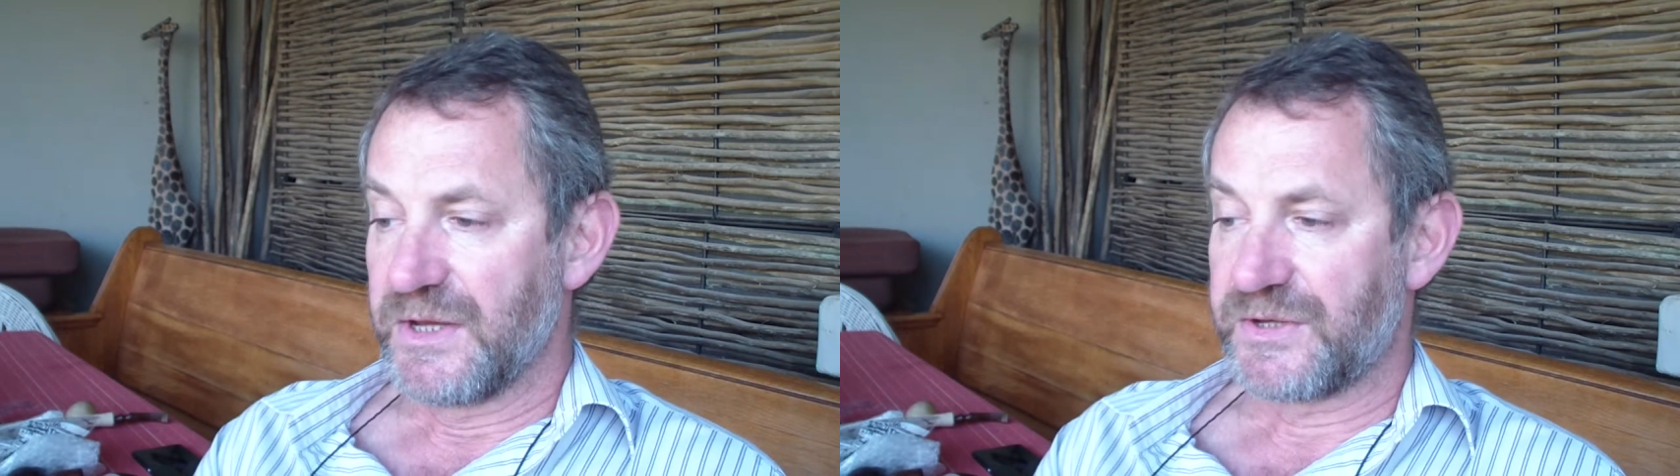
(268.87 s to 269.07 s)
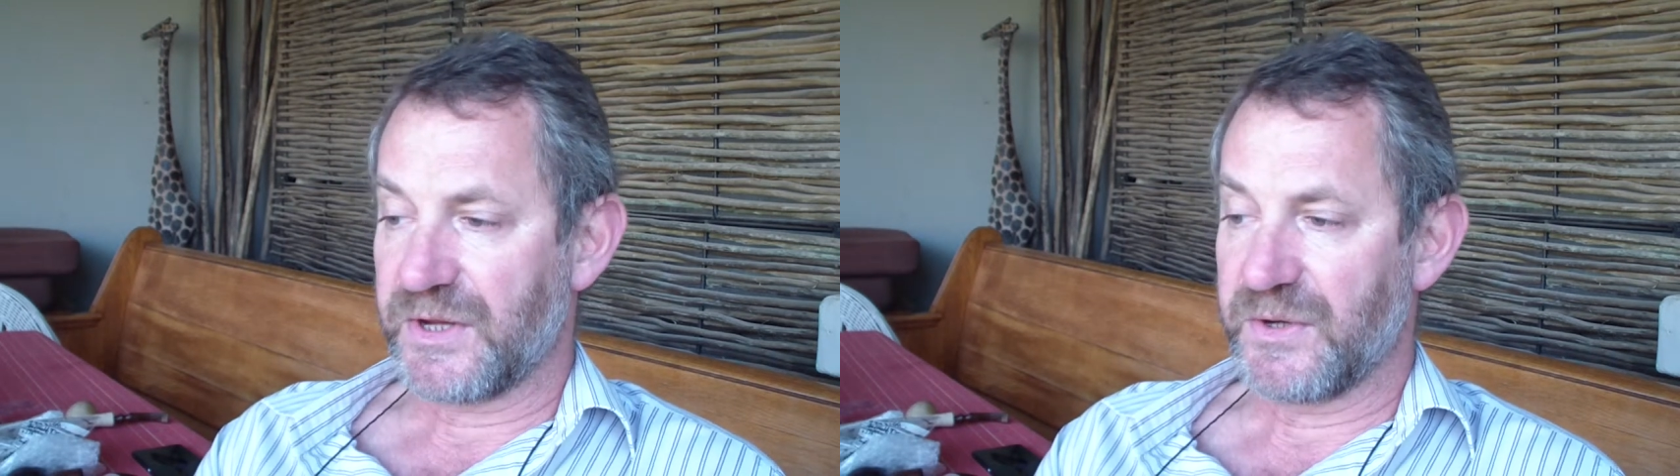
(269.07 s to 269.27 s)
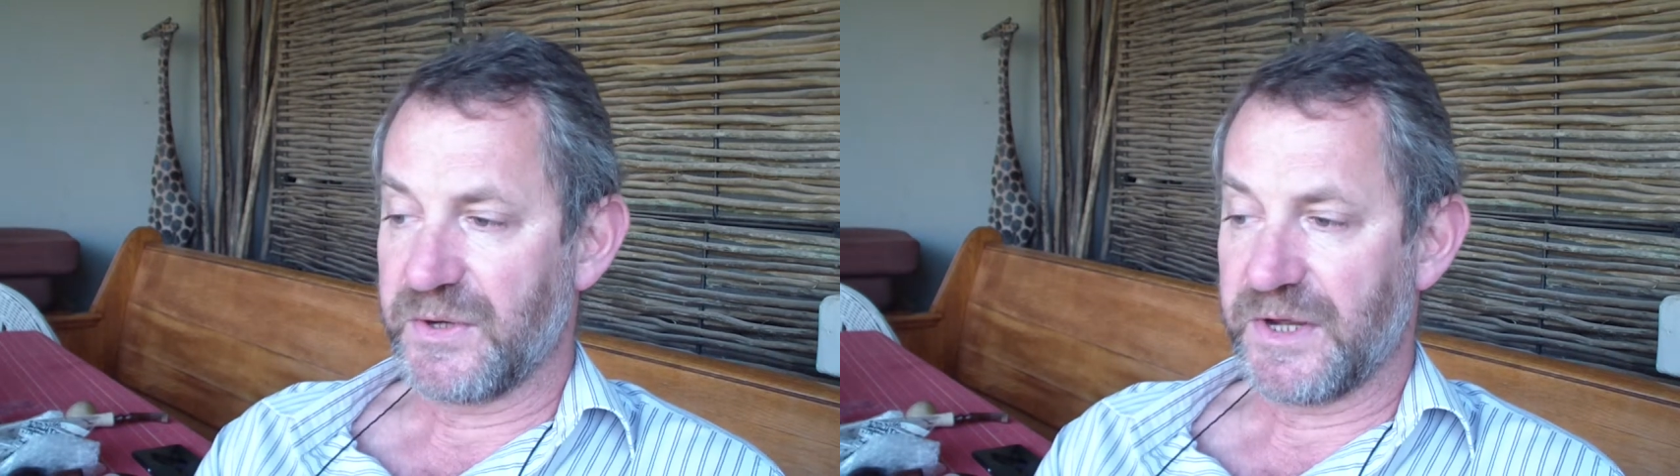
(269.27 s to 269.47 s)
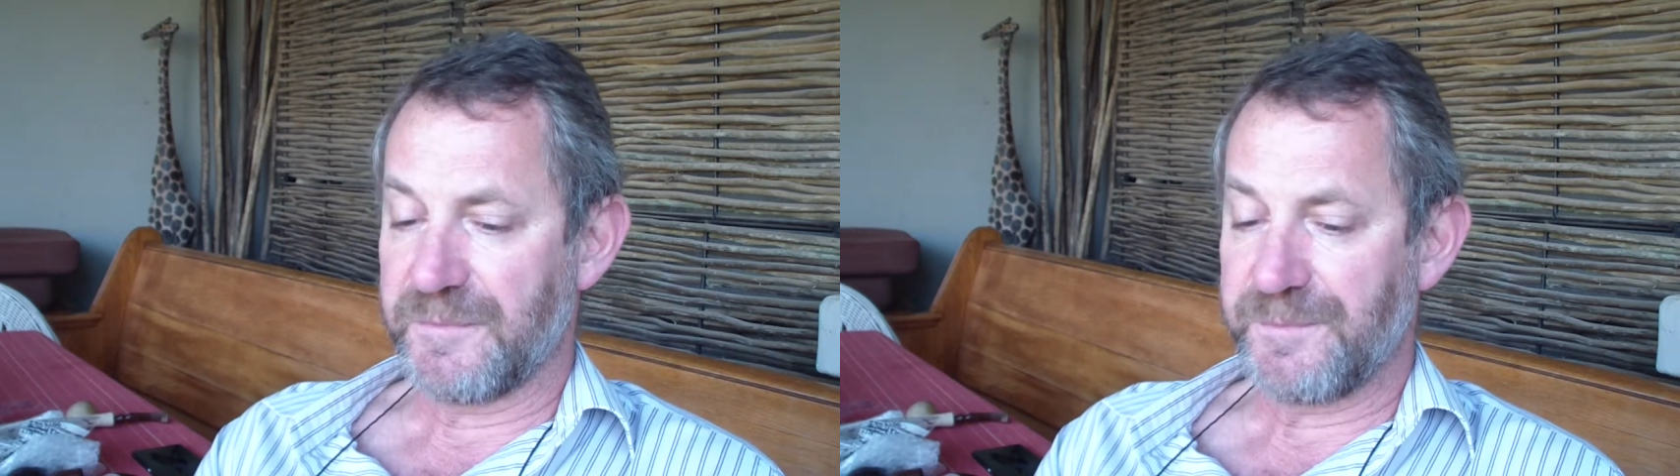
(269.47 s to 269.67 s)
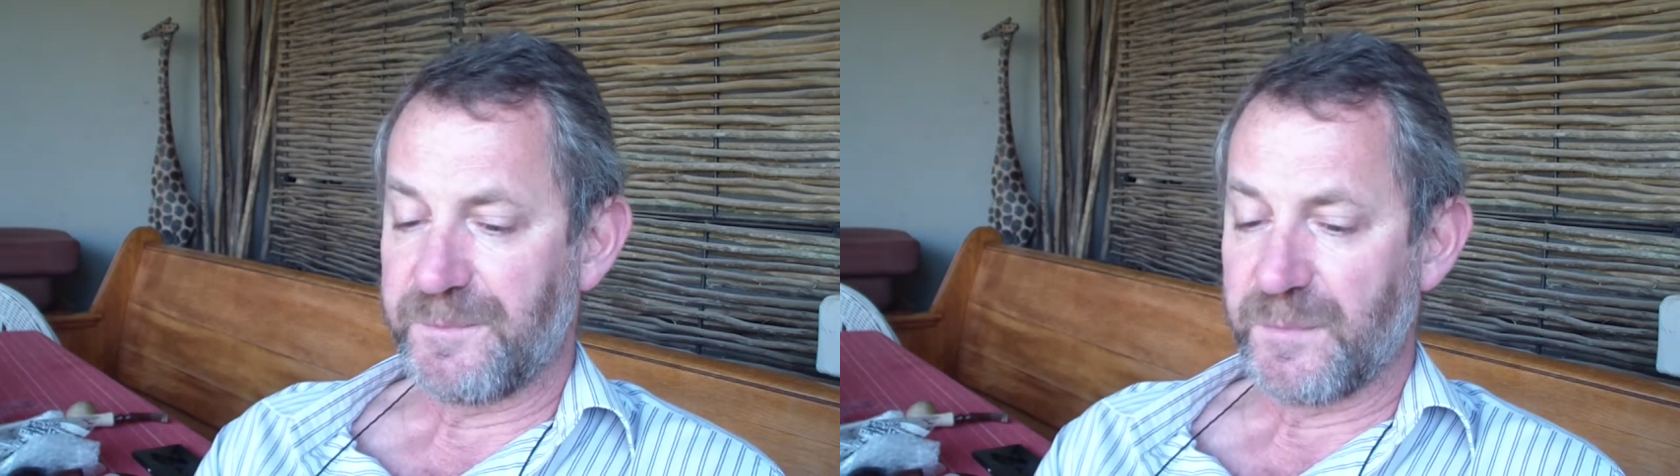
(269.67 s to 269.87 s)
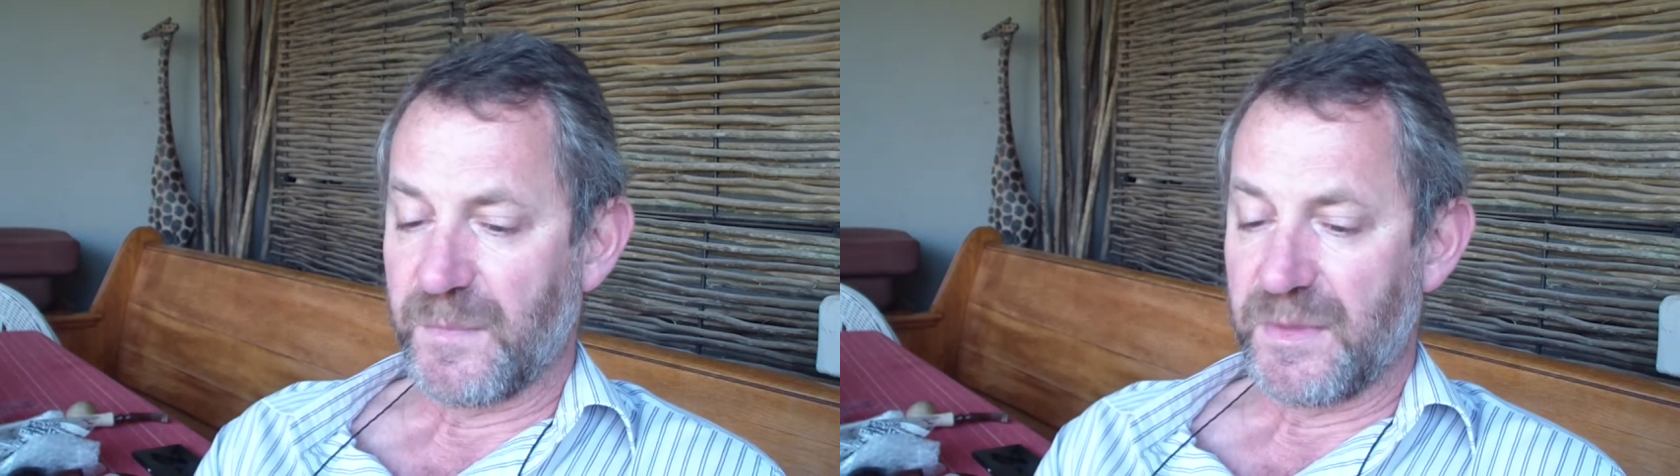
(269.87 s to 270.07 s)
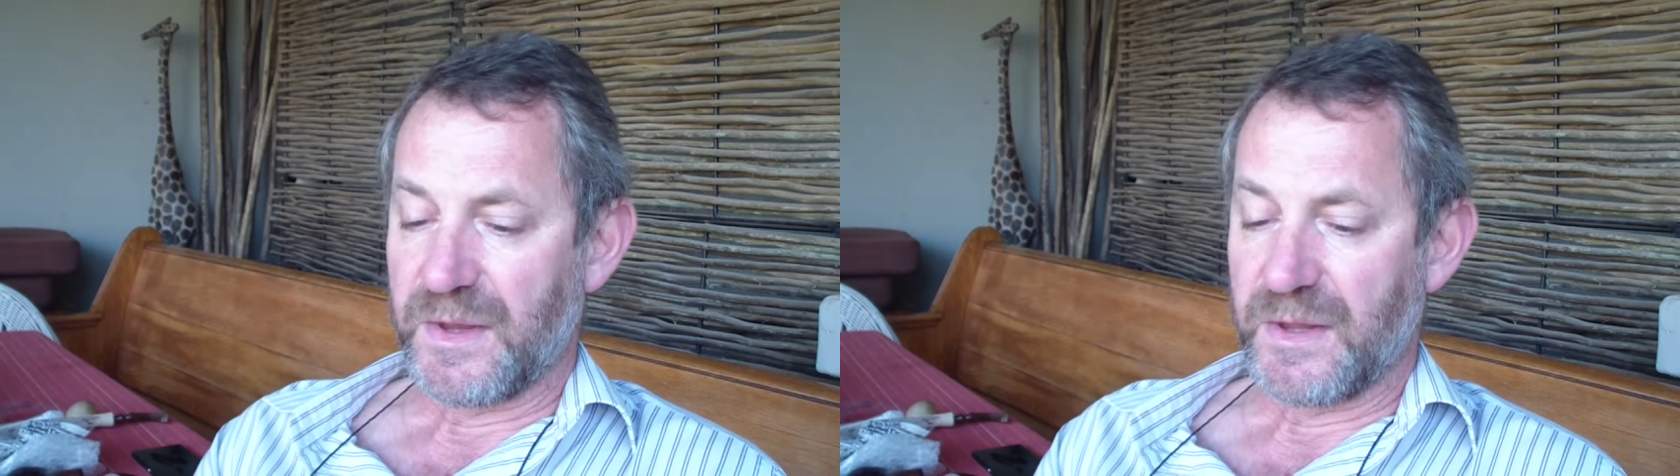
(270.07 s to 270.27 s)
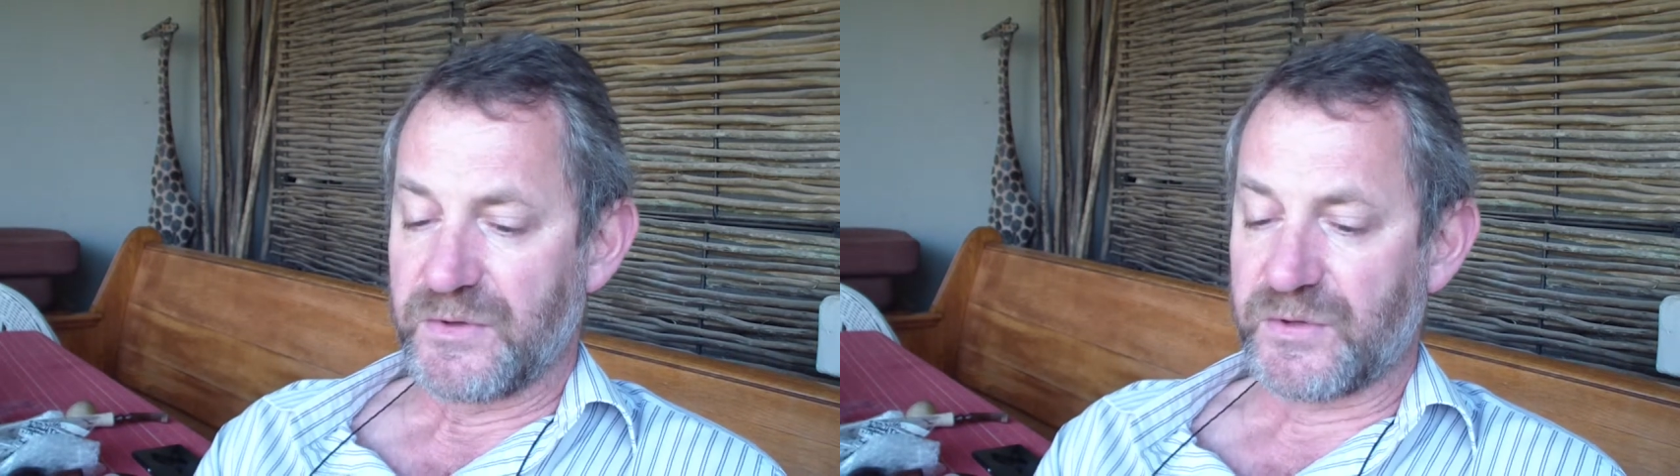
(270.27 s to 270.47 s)

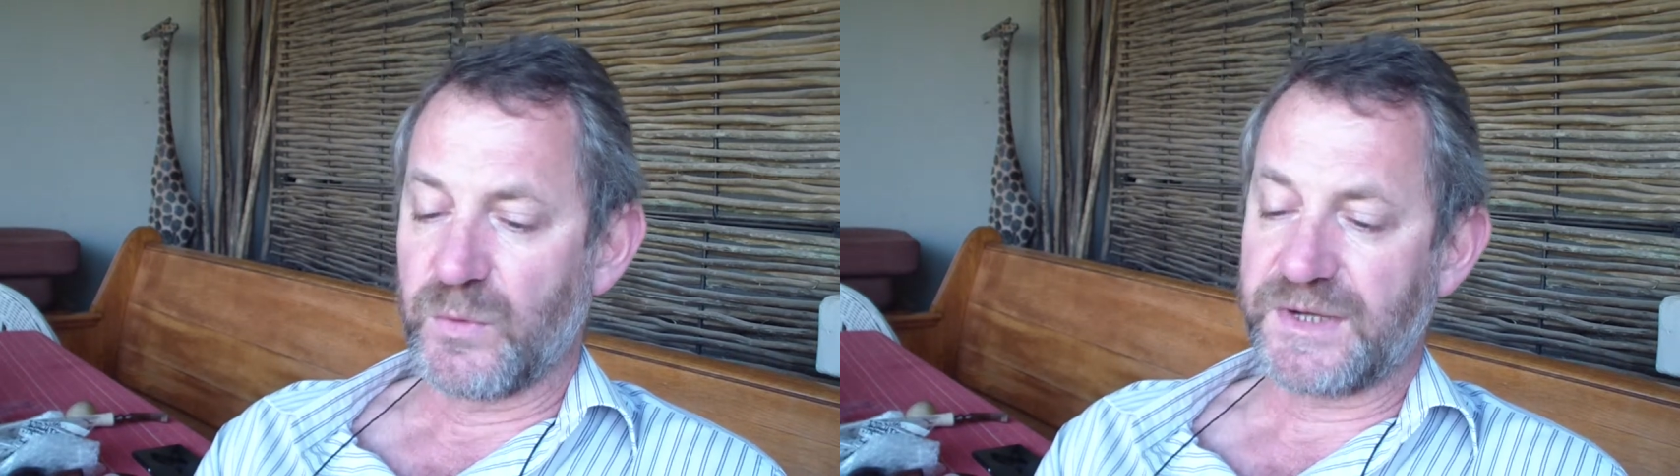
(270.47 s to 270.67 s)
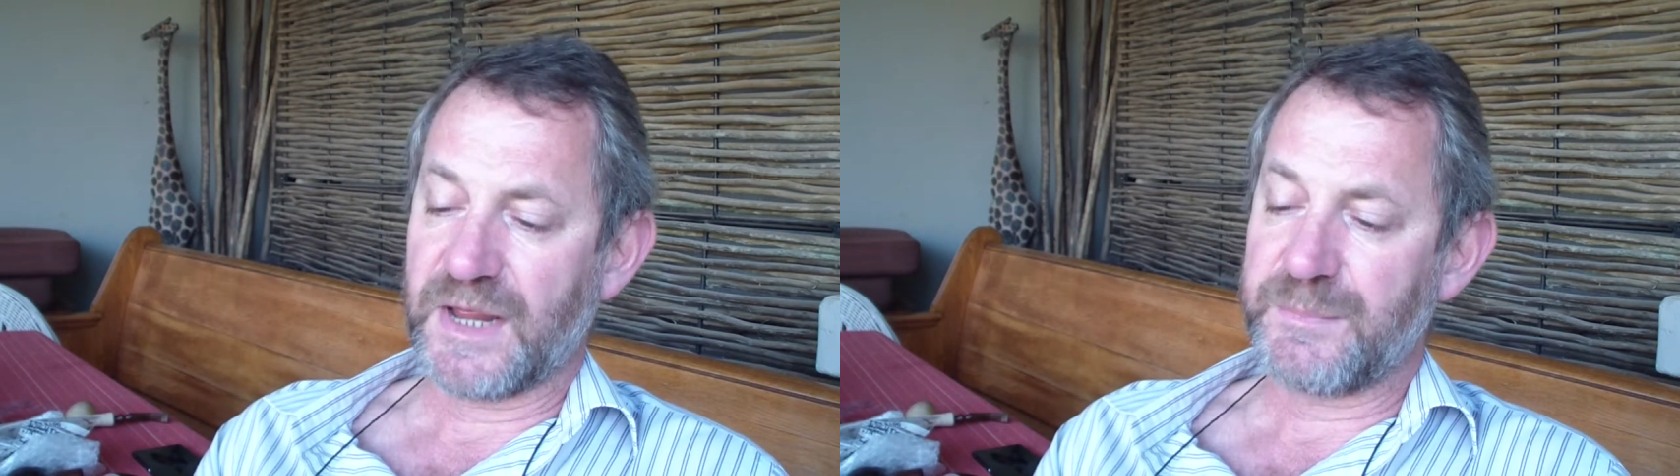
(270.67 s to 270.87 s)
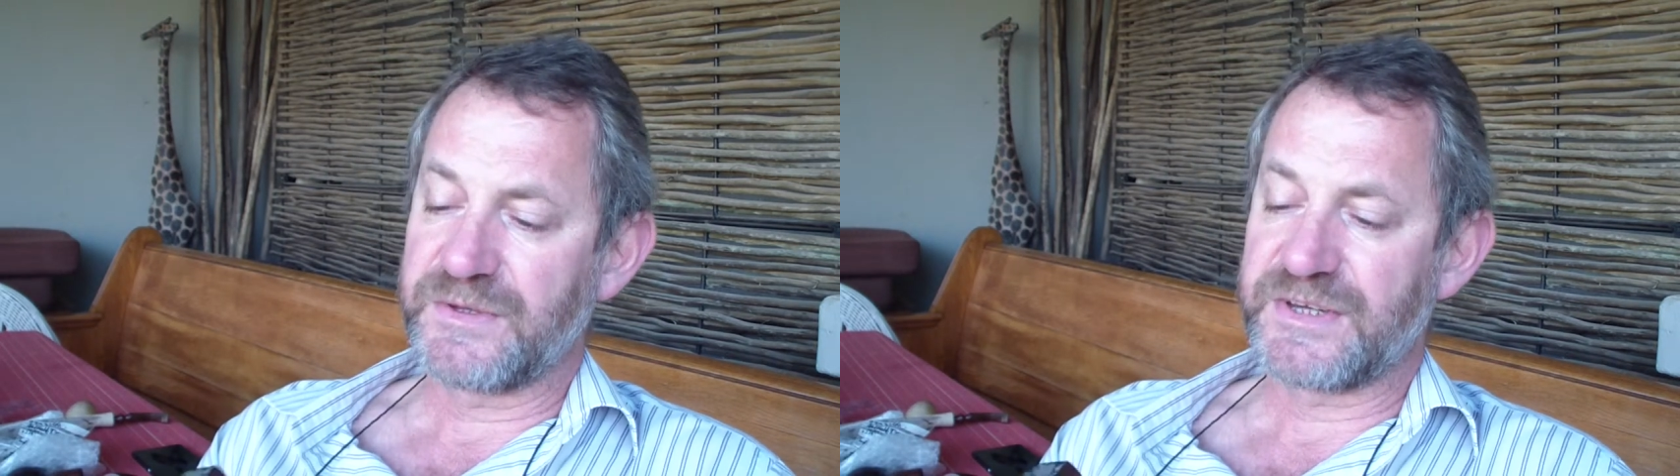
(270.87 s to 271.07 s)
So what happens